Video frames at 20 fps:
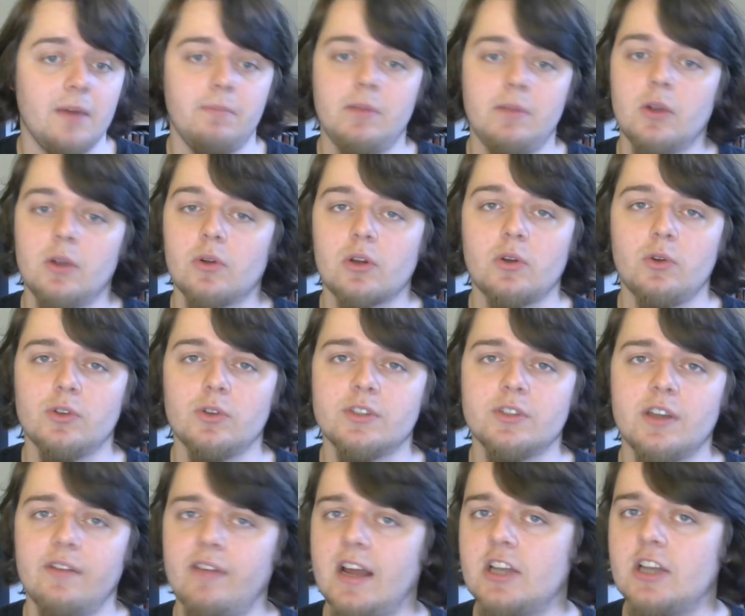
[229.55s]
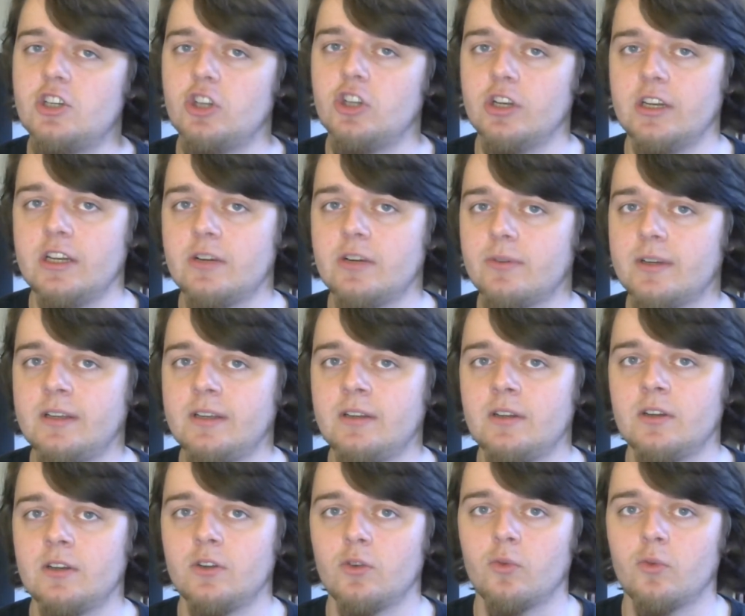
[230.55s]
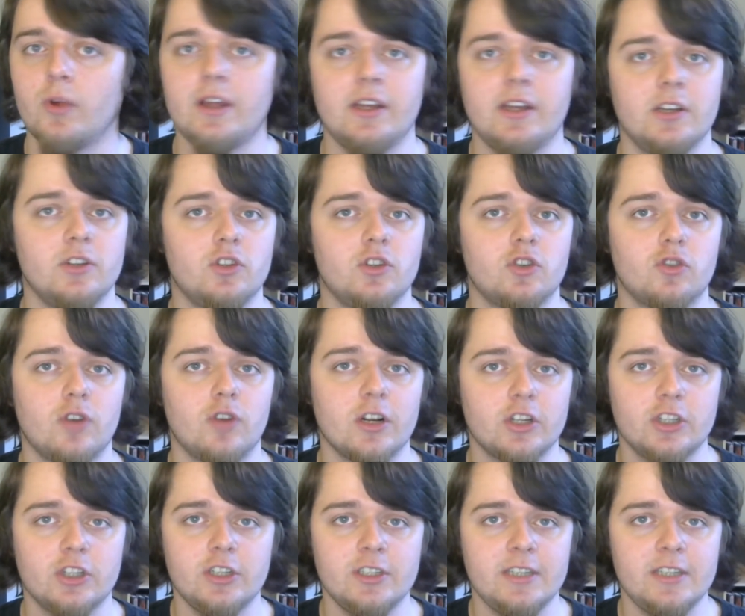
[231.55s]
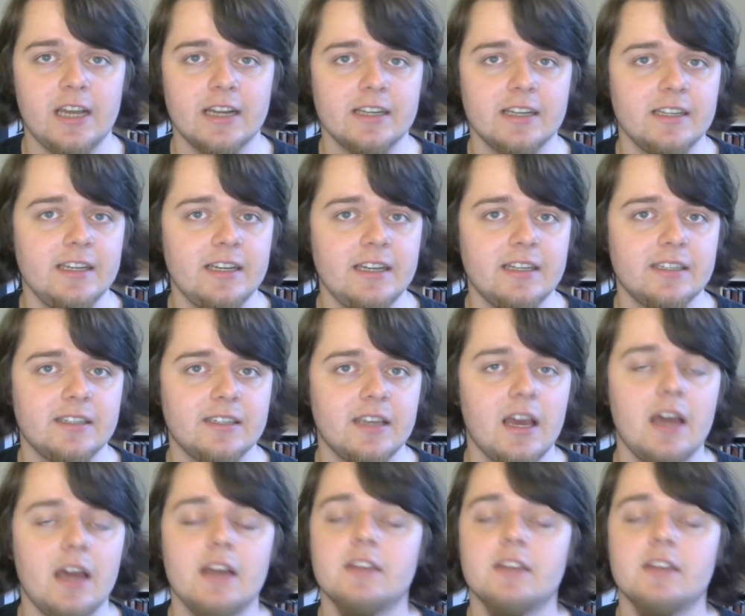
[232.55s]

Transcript: miracles of engineering, great construction techniques,